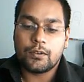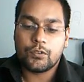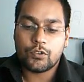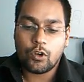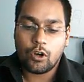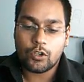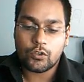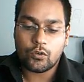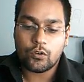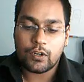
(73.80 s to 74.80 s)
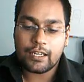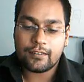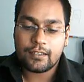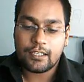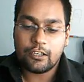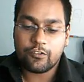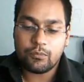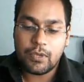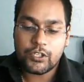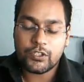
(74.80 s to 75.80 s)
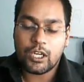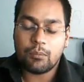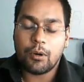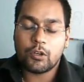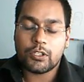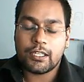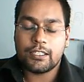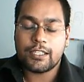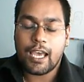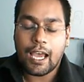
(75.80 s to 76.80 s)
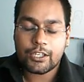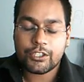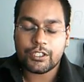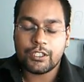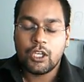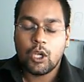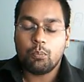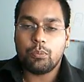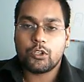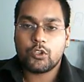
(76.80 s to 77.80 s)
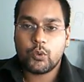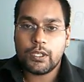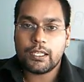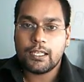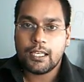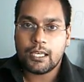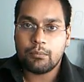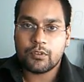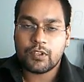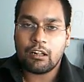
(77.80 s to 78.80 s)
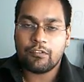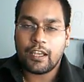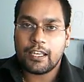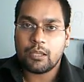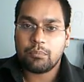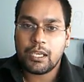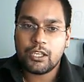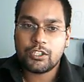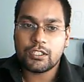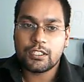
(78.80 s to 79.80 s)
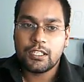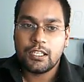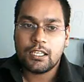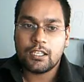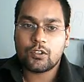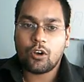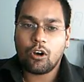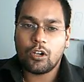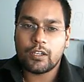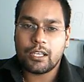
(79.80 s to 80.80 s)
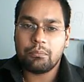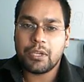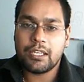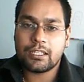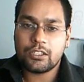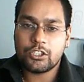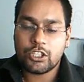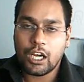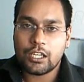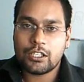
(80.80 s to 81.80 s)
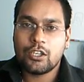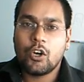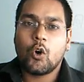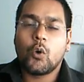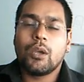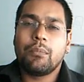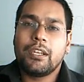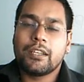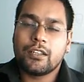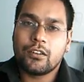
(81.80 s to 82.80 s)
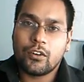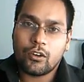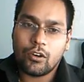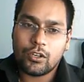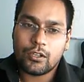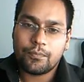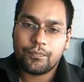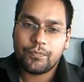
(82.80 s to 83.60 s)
stores or writes information about an interaction between himself and a patient is called a medical chart or a medical record.